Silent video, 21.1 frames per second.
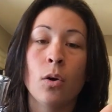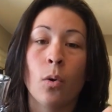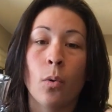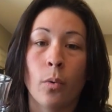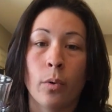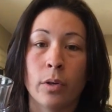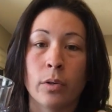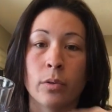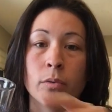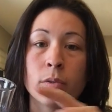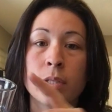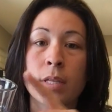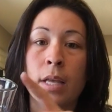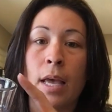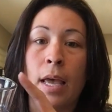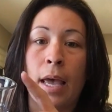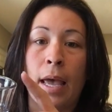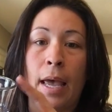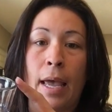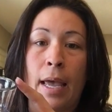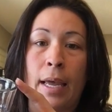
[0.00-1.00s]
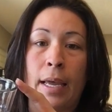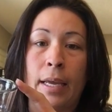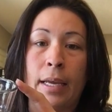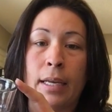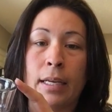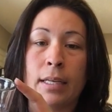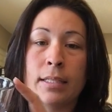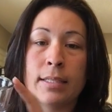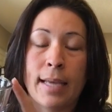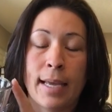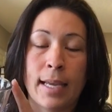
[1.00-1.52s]
oils
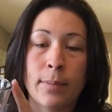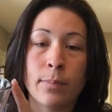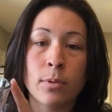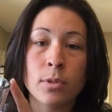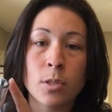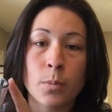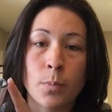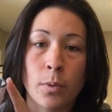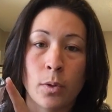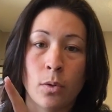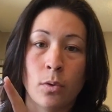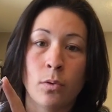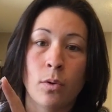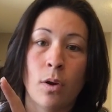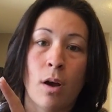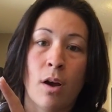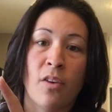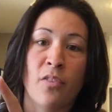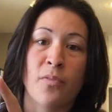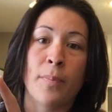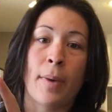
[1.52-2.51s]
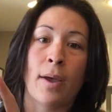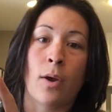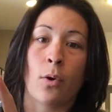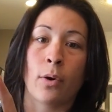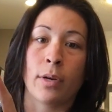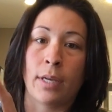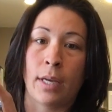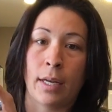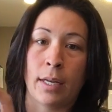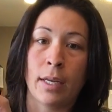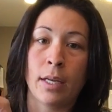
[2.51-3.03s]
a tablespoon of my
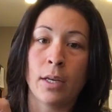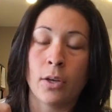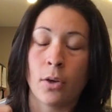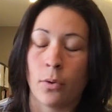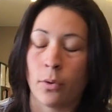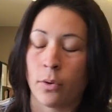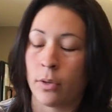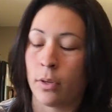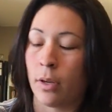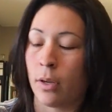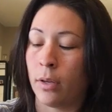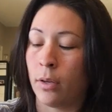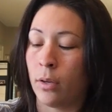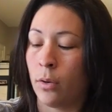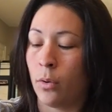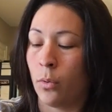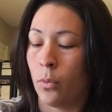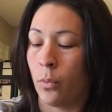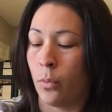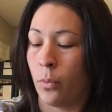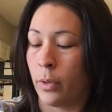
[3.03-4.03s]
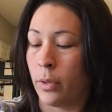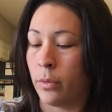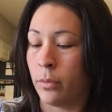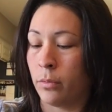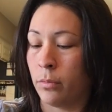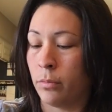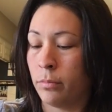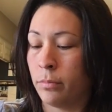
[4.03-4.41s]
organic coconut oil.